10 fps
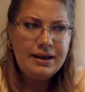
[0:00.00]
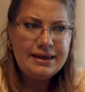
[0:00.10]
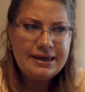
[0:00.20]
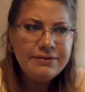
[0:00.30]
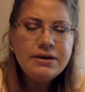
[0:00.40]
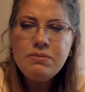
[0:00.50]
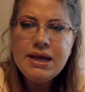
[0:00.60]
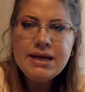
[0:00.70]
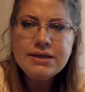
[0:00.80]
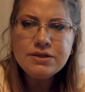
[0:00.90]
giving
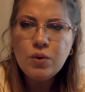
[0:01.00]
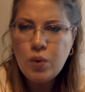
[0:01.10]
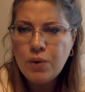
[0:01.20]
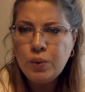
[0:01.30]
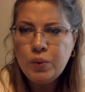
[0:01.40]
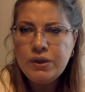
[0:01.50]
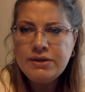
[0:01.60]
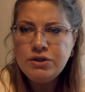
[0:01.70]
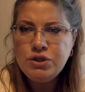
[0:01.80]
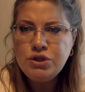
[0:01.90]
meaning to what
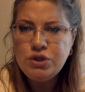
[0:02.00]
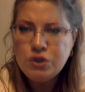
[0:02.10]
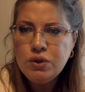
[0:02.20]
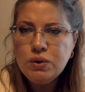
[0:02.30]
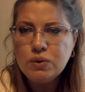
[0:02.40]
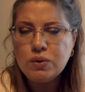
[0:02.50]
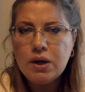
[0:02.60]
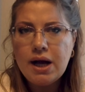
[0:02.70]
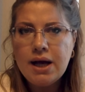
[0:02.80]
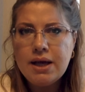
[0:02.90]
we do.
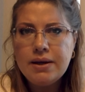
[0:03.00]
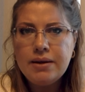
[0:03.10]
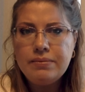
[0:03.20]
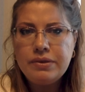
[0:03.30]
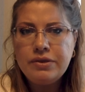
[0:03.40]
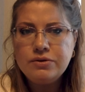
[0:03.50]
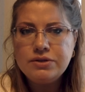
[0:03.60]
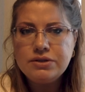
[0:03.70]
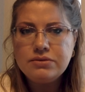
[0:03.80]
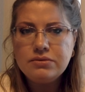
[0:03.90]

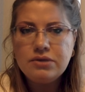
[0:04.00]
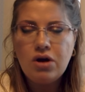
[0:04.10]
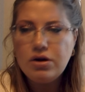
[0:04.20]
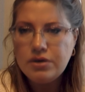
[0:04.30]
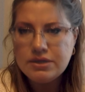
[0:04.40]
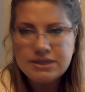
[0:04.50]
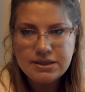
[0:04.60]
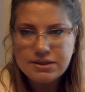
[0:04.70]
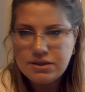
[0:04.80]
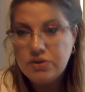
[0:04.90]
The art
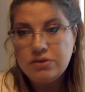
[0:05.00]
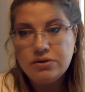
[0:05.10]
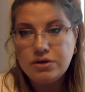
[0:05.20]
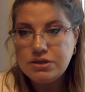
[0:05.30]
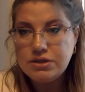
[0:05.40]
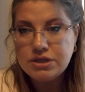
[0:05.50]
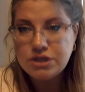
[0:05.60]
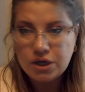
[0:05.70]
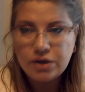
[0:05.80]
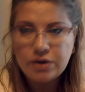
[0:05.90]
critiques, you learned the
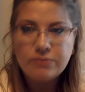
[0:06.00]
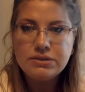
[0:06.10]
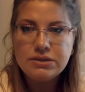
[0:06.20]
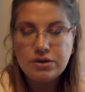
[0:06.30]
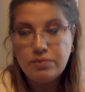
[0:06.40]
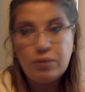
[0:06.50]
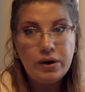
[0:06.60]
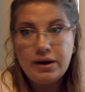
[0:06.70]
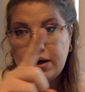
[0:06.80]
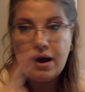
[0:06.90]
terms and you're
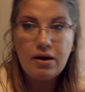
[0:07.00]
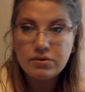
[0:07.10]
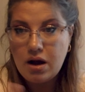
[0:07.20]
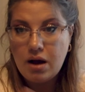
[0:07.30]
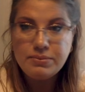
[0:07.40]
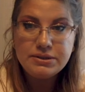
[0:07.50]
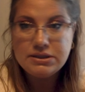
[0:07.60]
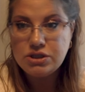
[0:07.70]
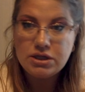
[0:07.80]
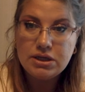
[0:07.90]
pointing out
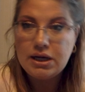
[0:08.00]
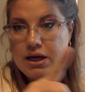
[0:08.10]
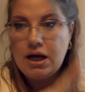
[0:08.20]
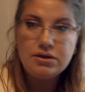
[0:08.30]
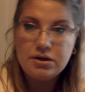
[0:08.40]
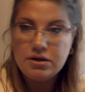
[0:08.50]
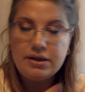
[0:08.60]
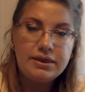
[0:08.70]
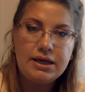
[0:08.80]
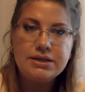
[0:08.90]
composition and color
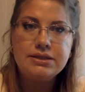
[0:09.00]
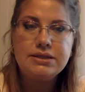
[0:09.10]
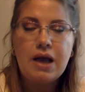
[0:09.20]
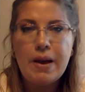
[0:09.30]
and things.